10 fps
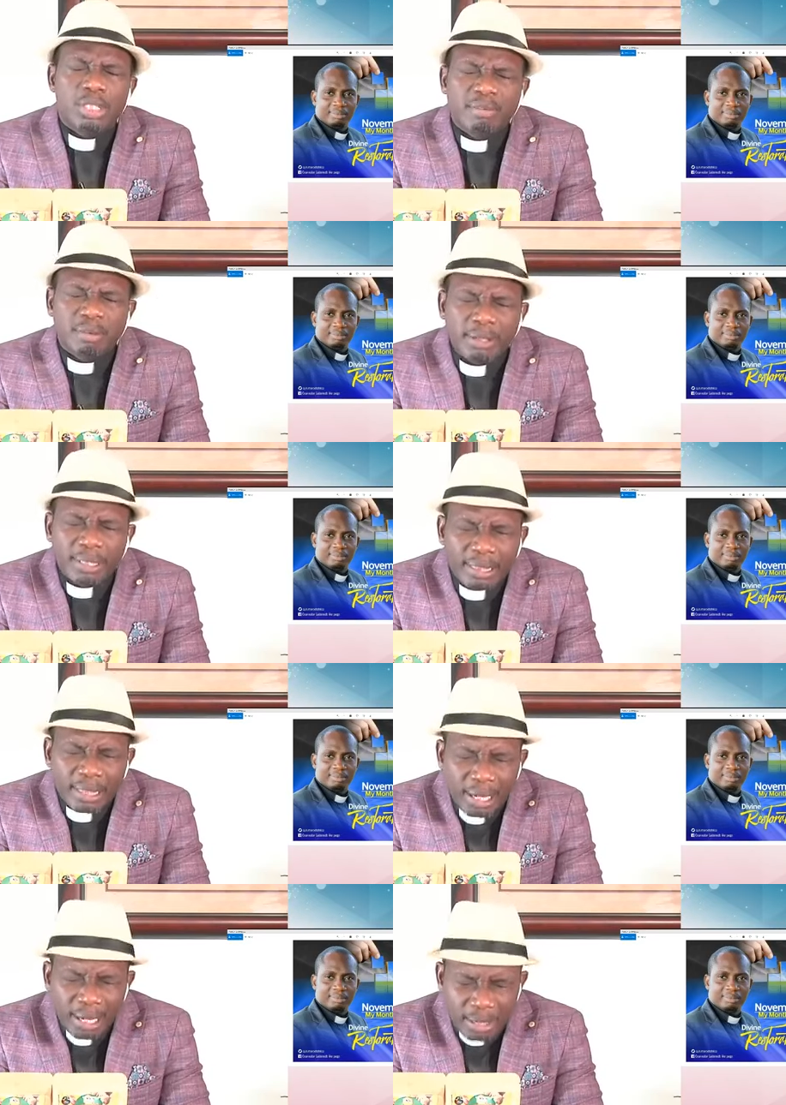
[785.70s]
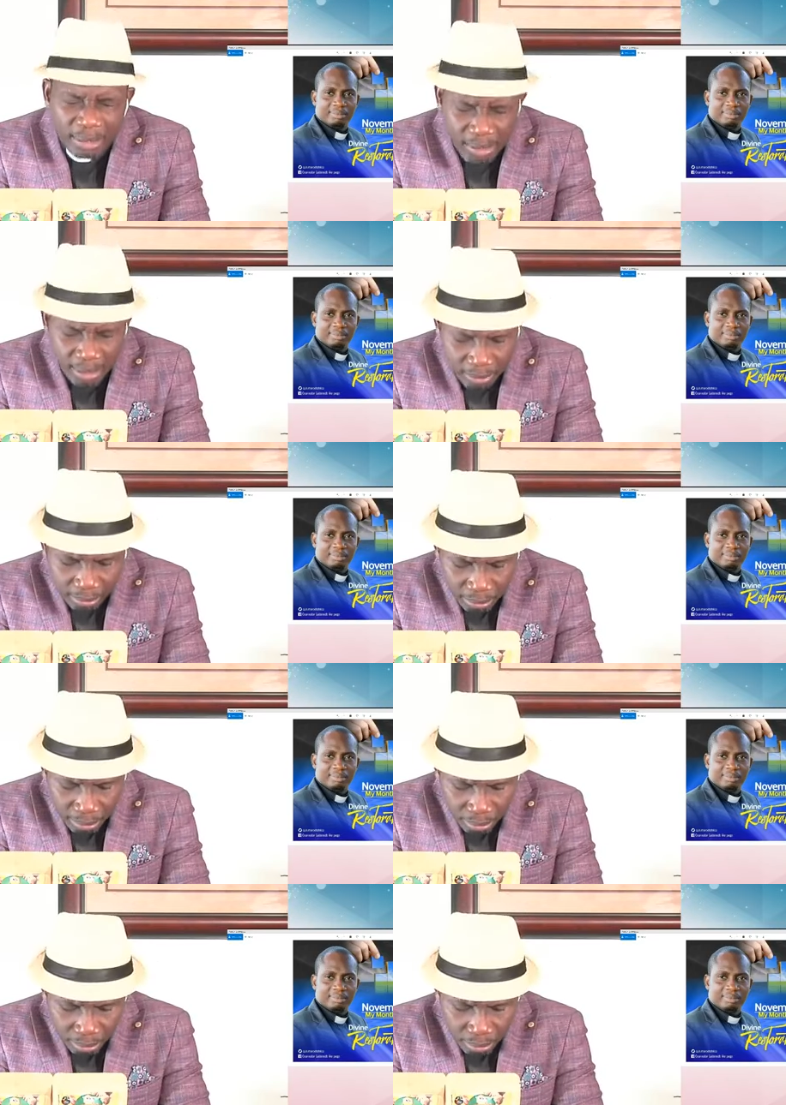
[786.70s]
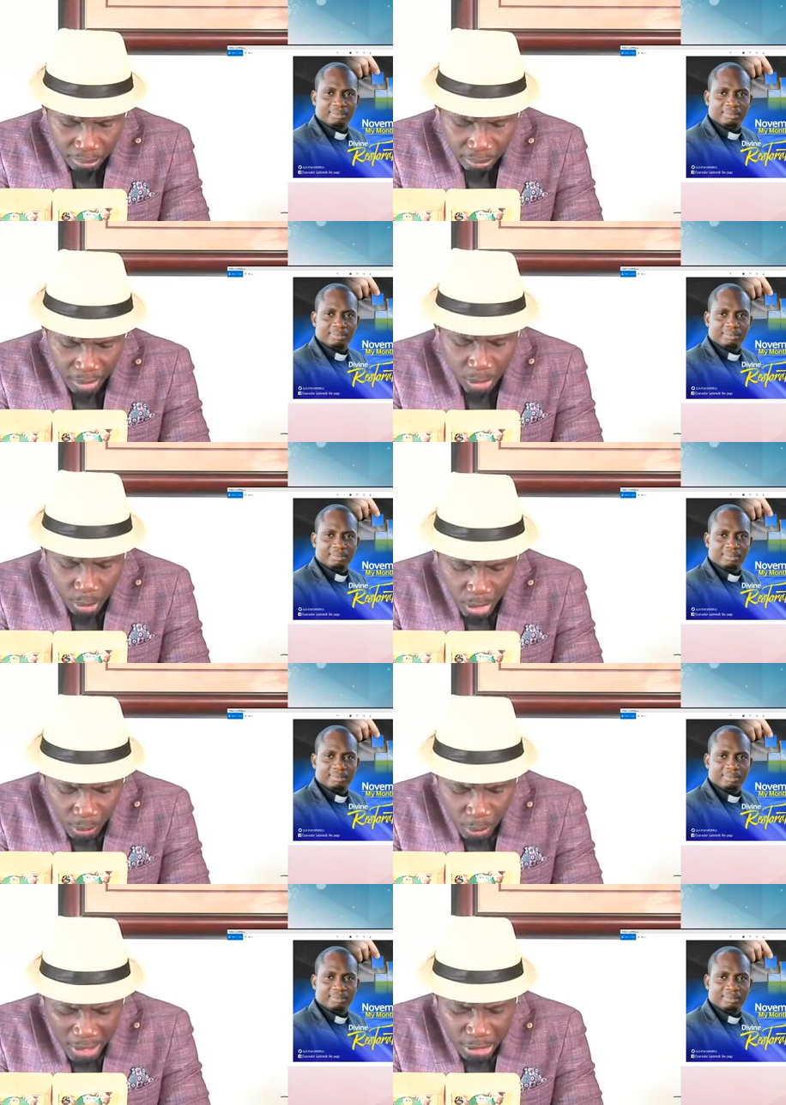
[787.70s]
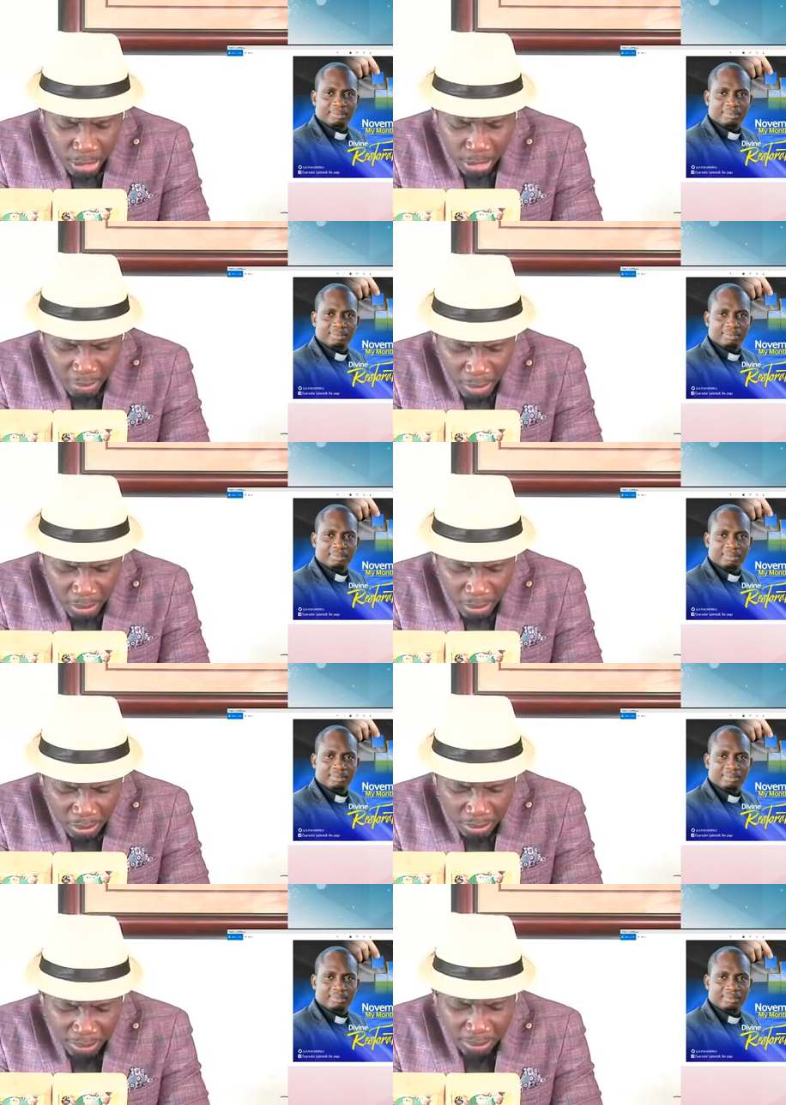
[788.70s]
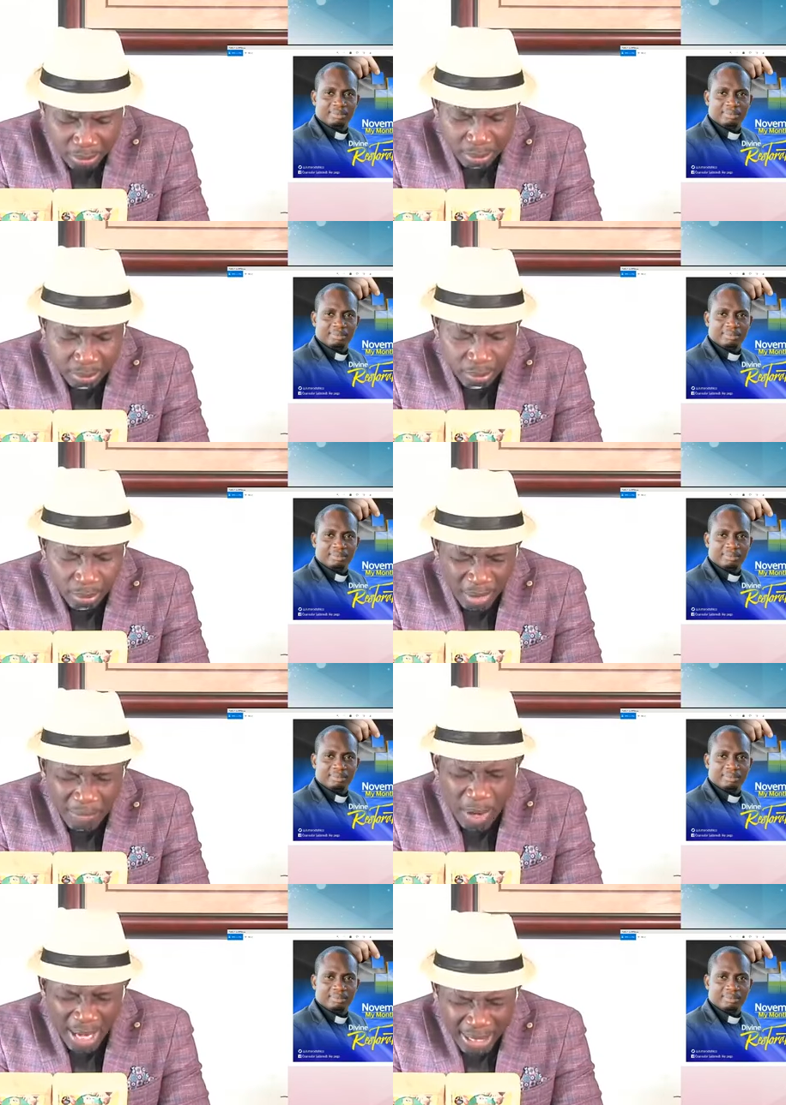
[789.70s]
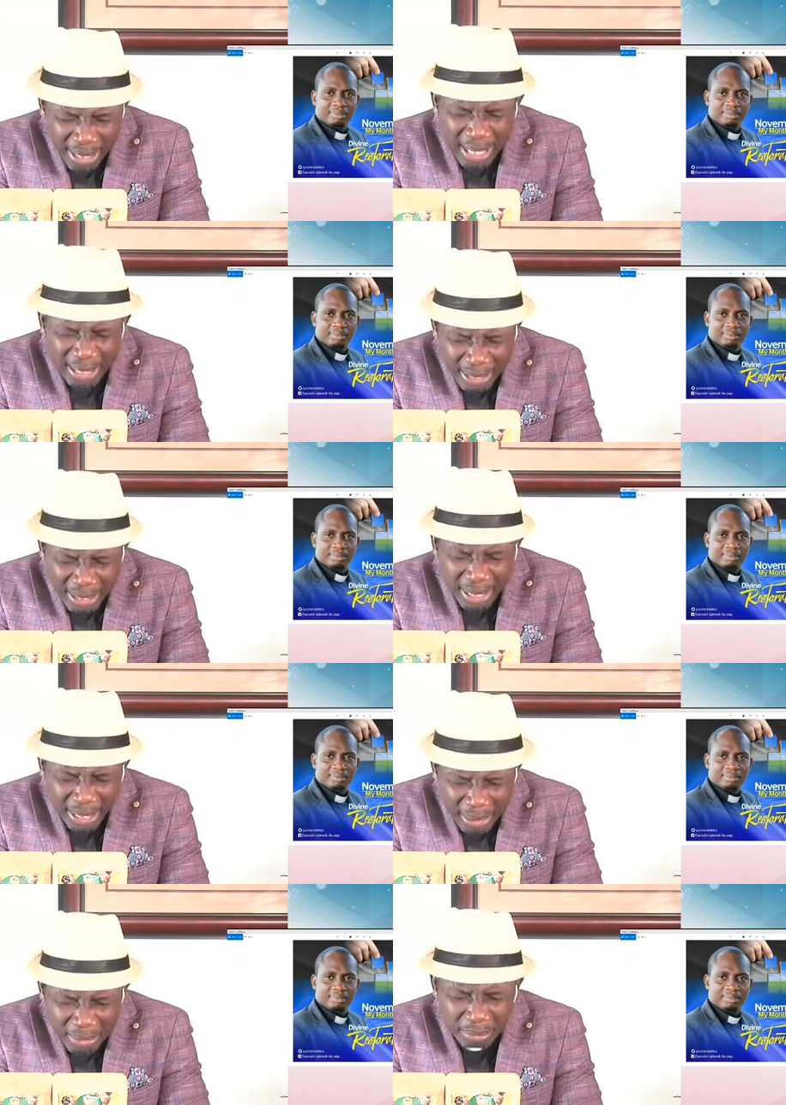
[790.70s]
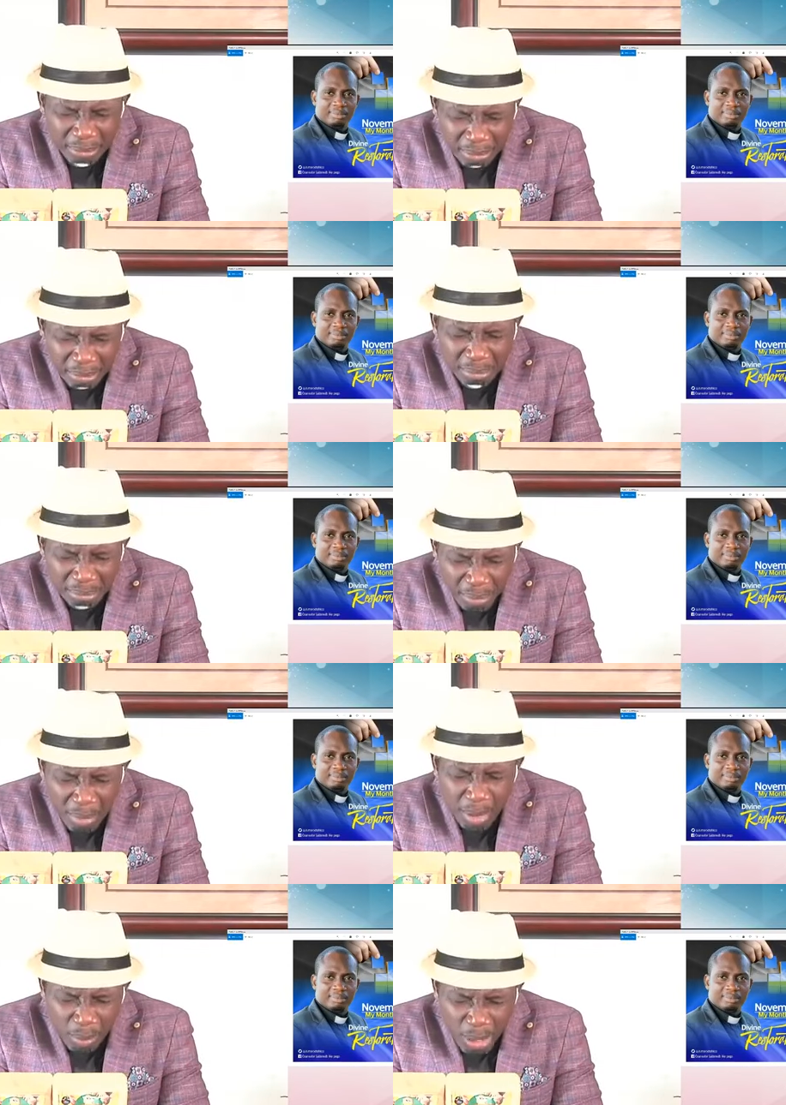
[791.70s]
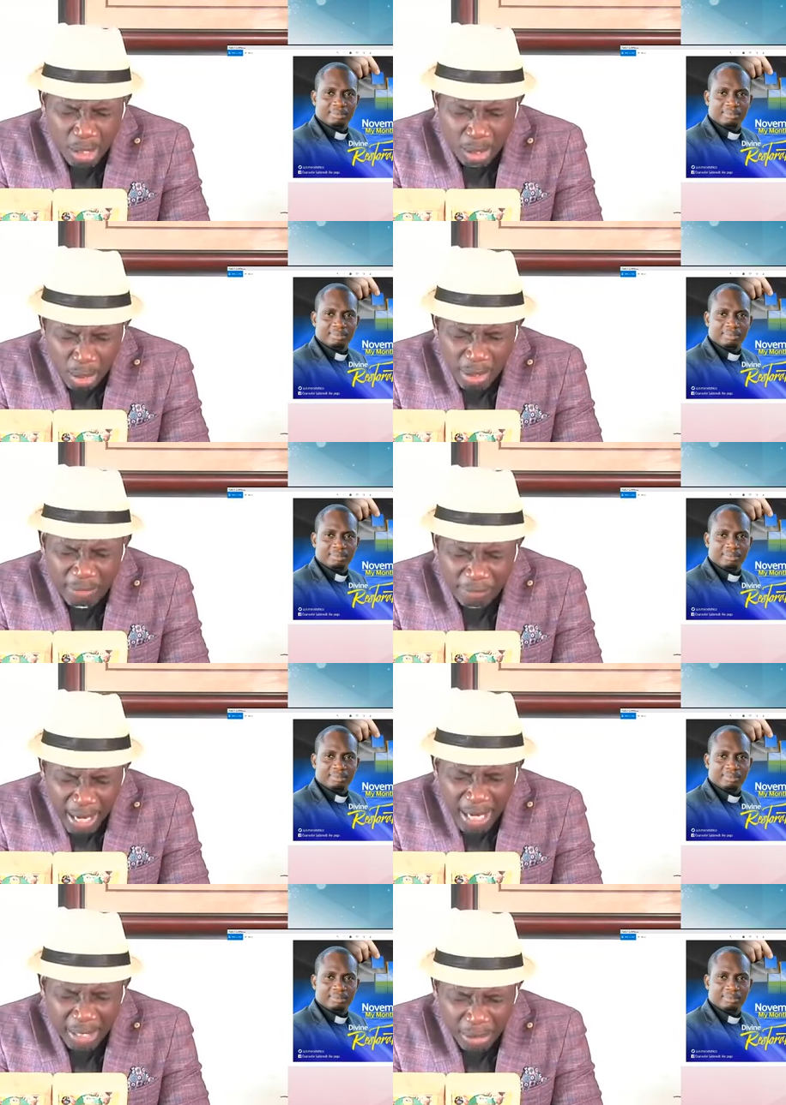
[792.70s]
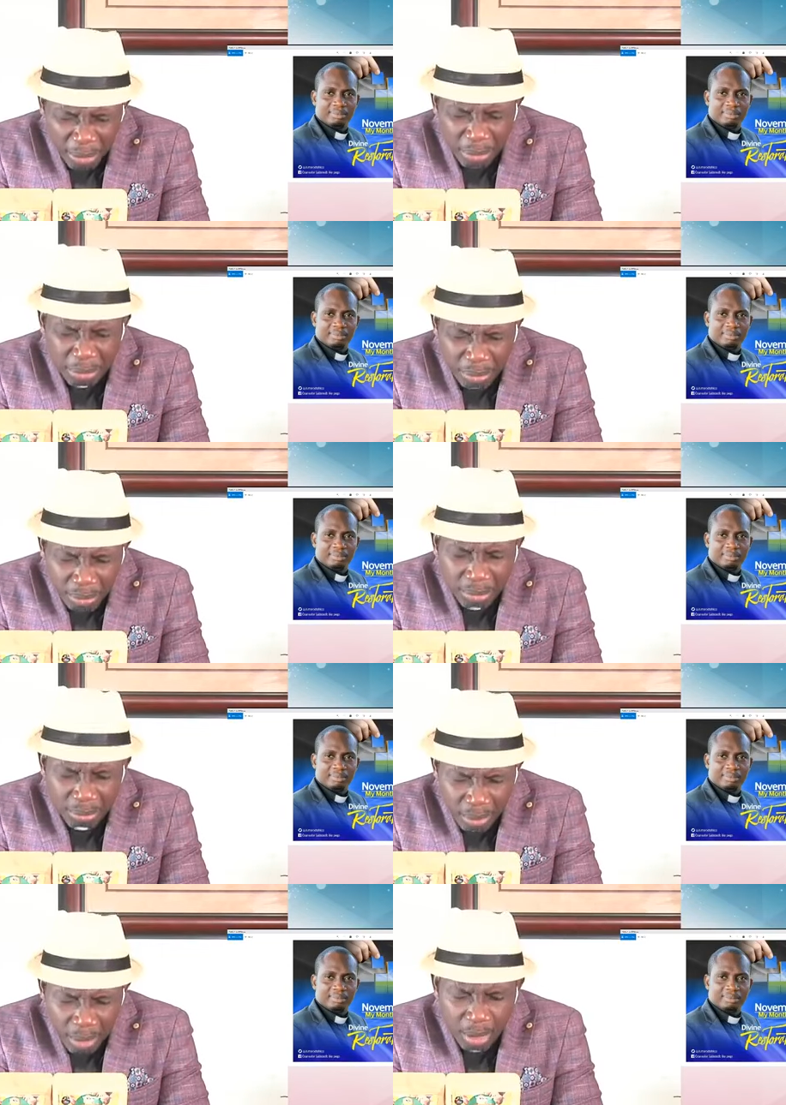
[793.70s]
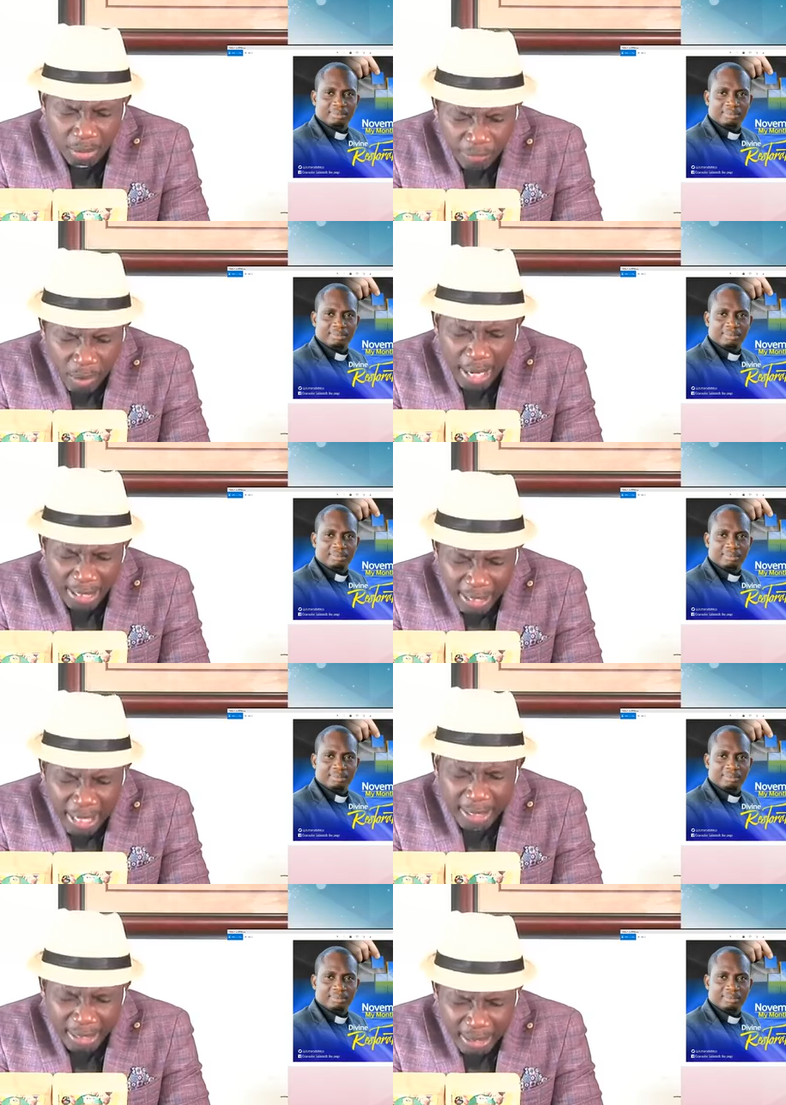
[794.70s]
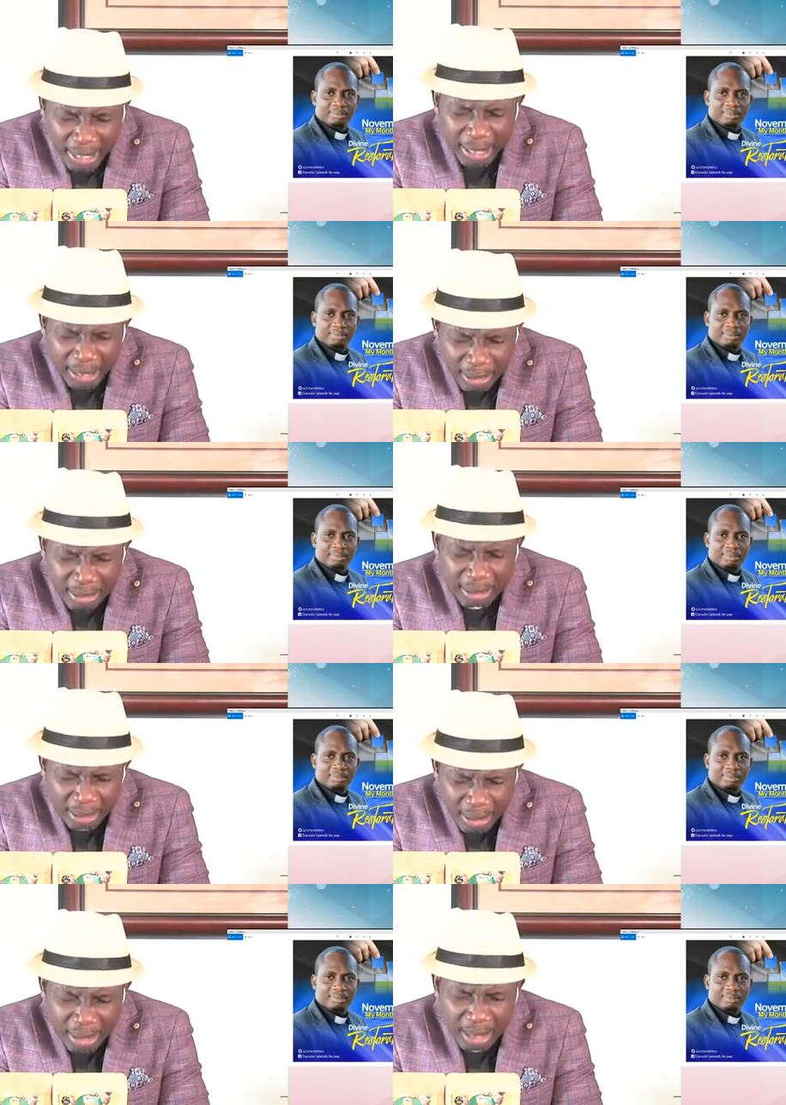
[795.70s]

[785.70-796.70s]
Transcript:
Speaker 1: You deserve all the thanks. This morning we worship you for another day. We glorify you for another day.